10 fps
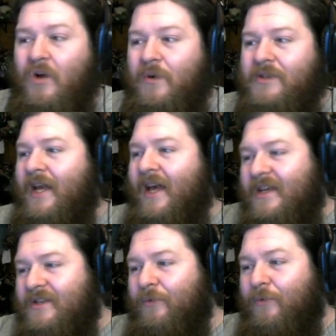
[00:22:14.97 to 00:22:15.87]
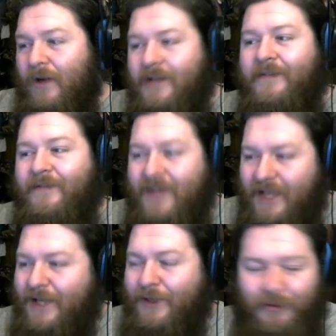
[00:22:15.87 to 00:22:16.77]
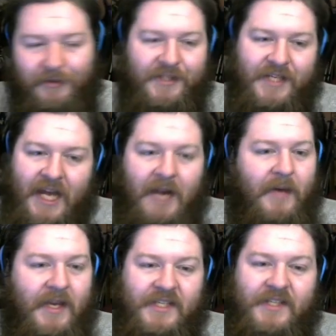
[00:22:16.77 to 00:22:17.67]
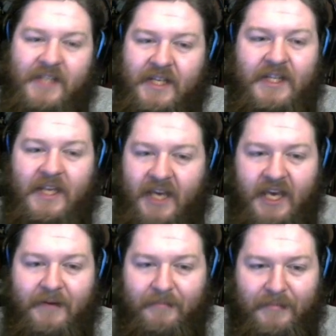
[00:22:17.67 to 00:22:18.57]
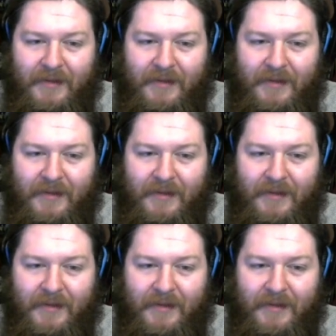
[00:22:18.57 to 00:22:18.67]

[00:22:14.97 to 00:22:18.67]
which has one of the coolest animations in the game.